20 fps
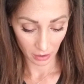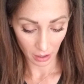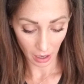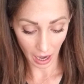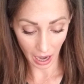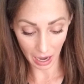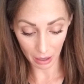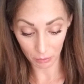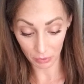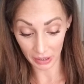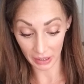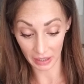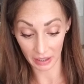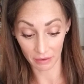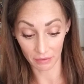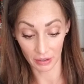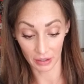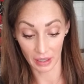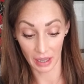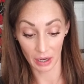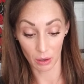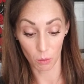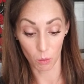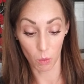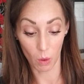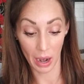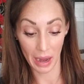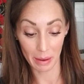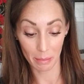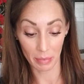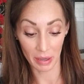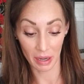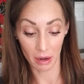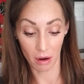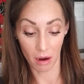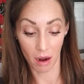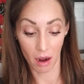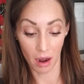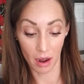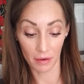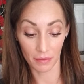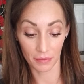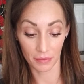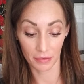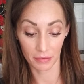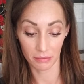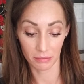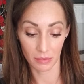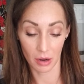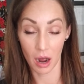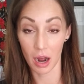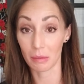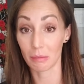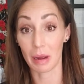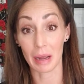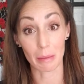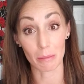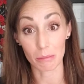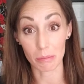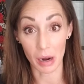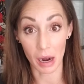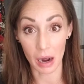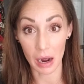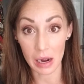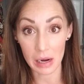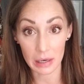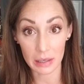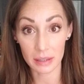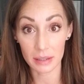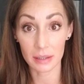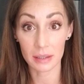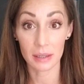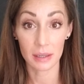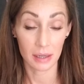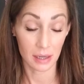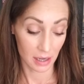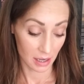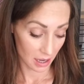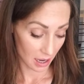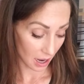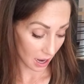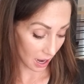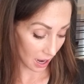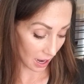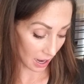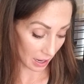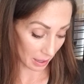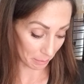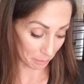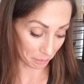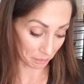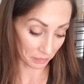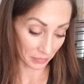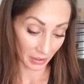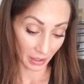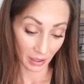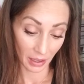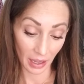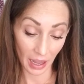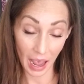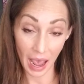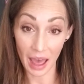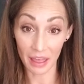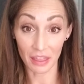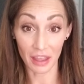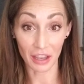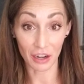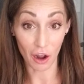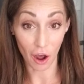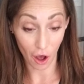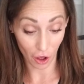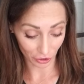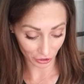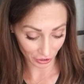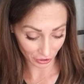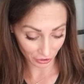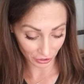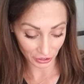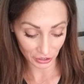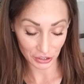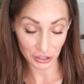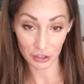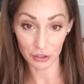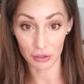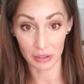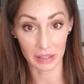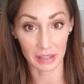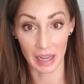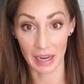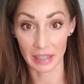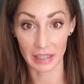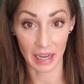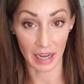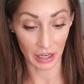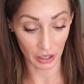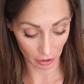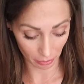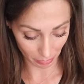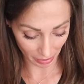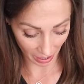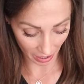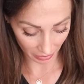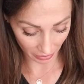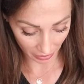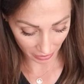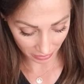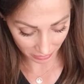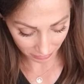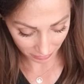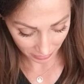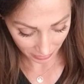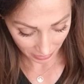I would even like wipe it off on my box. And then all you're gonna do is like take your banner